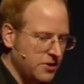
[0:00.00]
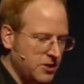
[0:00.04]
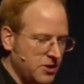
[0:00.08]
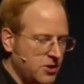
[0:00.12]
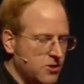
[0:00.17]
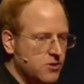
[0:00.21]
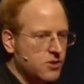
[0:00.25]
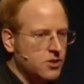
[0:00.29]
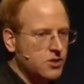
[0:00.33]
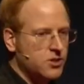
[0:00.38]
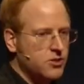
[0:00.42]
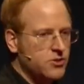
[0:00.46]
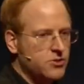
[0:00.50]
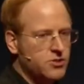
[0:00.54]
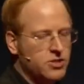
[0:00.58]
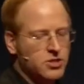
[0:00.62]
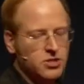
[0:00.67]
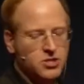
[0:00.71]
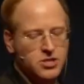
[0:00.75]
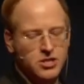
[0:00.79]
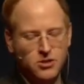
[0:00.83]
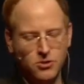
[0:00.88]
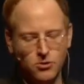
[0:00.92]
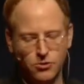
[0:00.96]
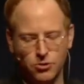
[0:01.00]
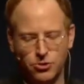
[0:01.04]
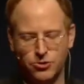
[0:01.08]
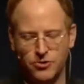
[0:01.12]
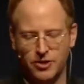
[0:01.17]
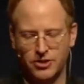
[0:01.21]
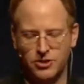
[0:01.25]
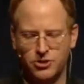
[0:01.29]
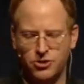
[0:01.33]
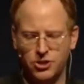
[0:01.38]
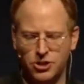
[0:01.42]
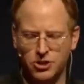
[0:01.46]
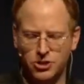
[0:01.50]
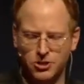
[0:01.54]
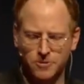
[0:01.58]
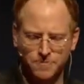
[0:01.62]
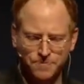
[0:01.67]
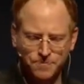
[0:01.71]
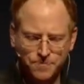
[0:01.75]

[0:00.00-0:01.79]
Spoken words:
that you can use to steer your strategies.